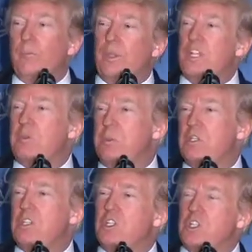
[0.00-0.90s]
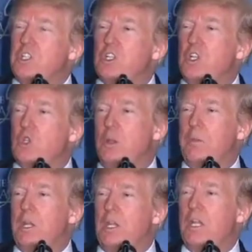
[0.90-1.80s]
These businesses
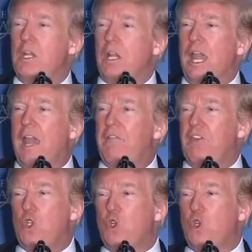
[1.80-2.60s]
contributed nearly $500